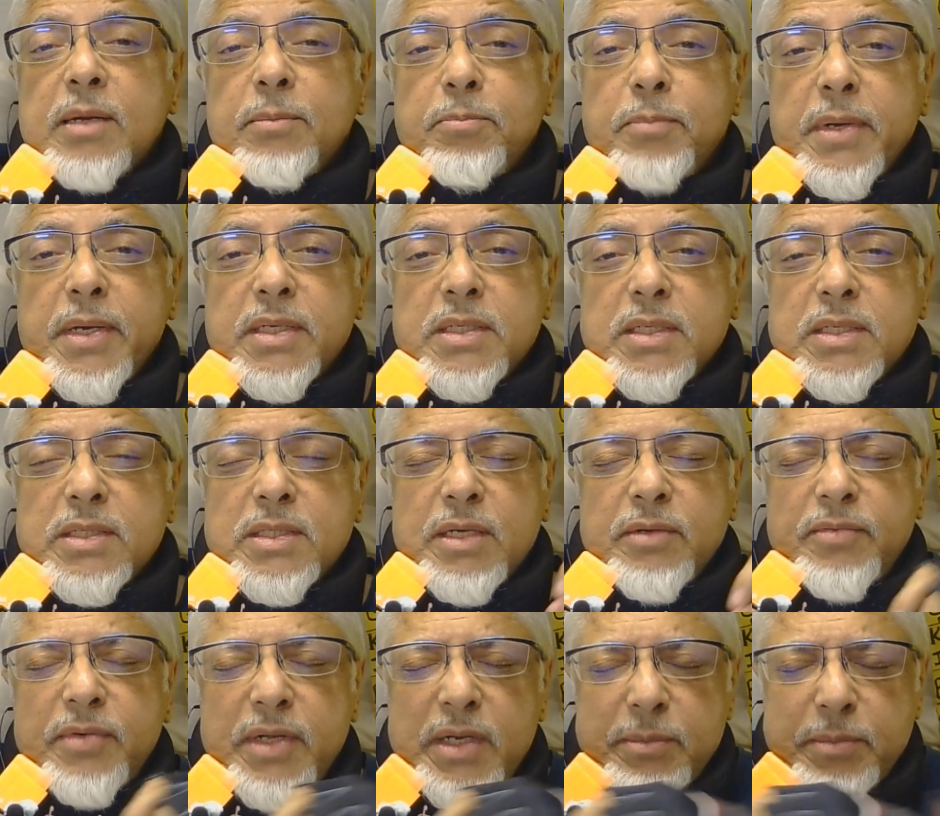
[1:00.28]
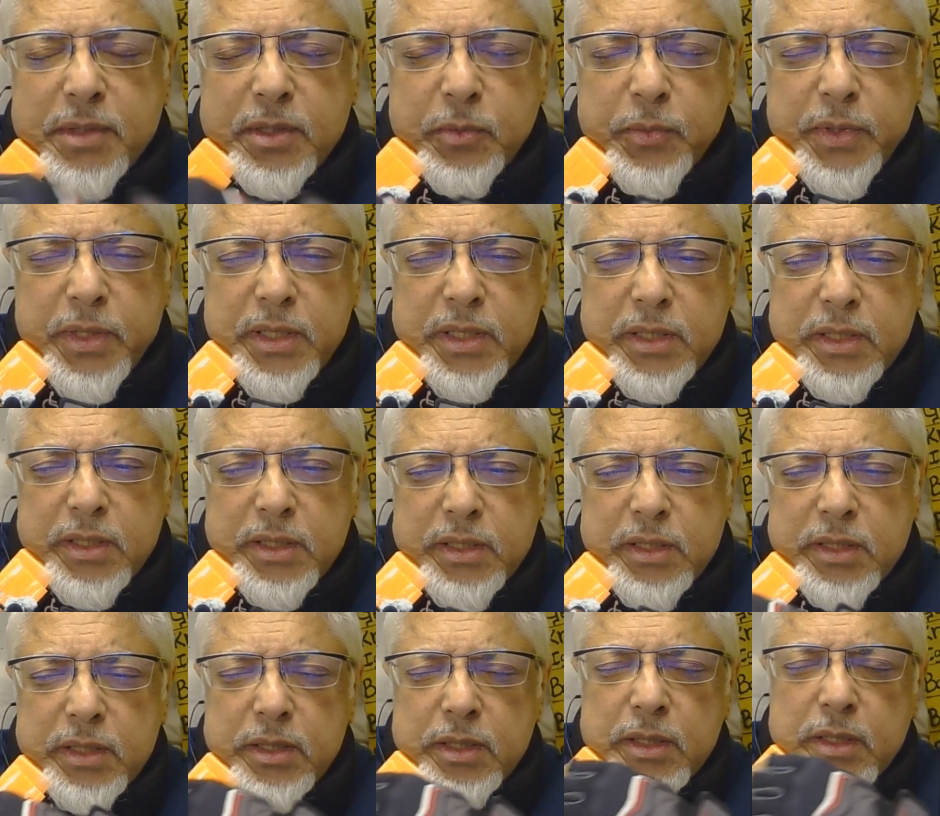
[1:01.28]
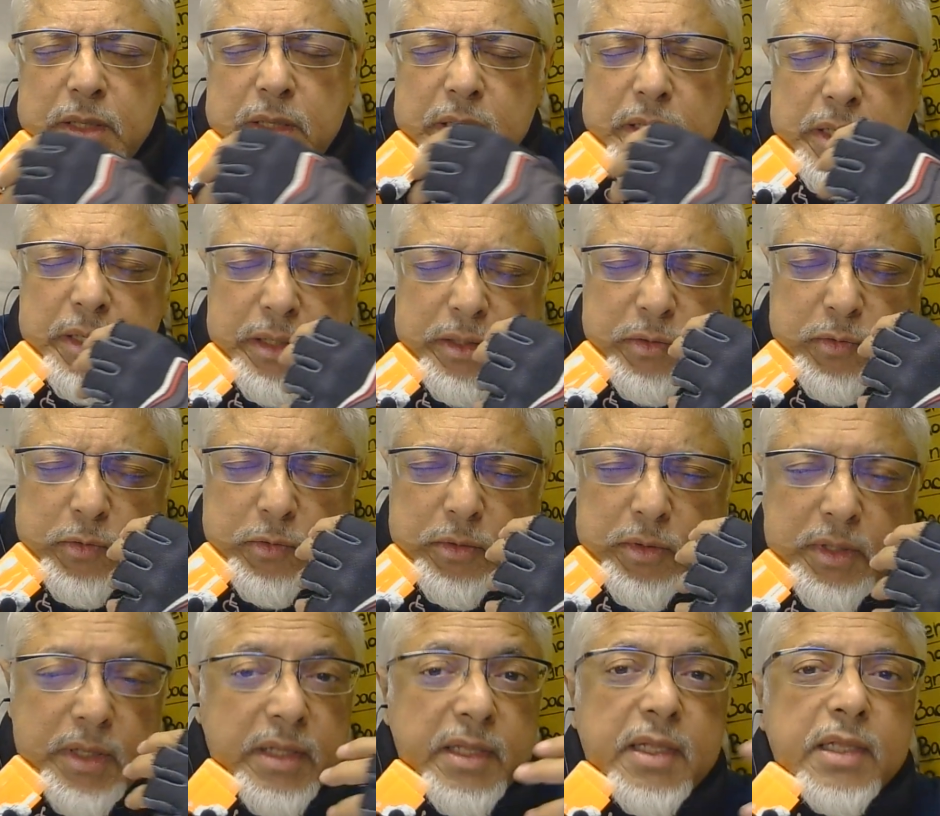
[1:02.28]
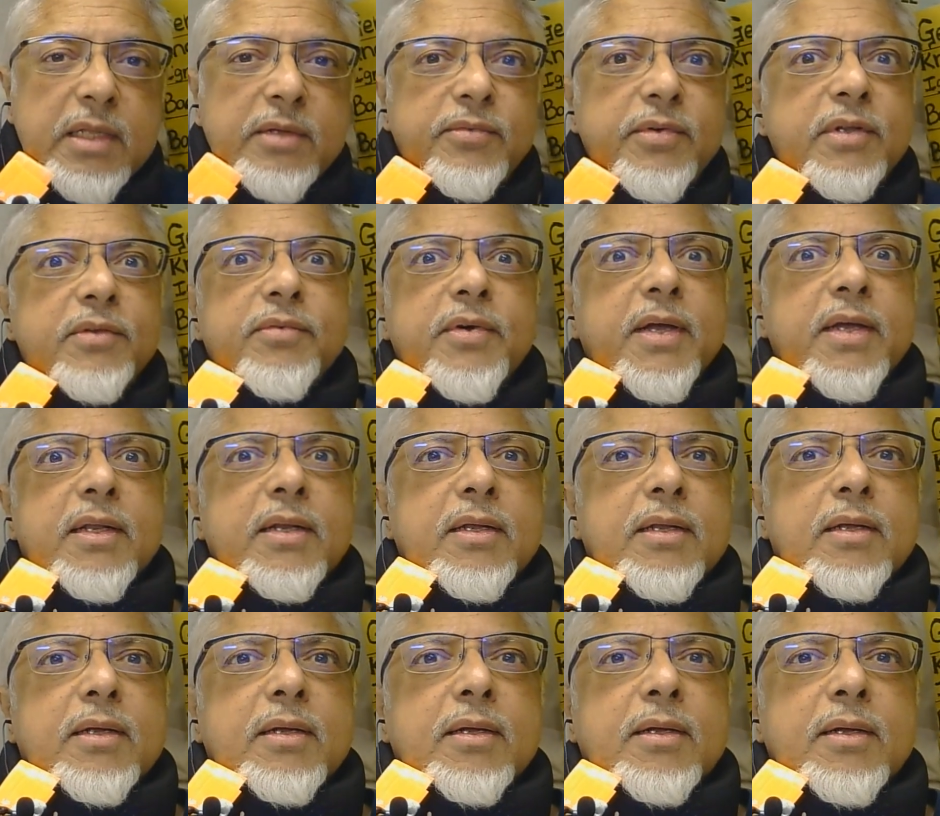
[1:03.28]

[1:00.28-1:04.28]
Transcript: some patients, they feel a bit weak, they can't talk, and then they feel fine.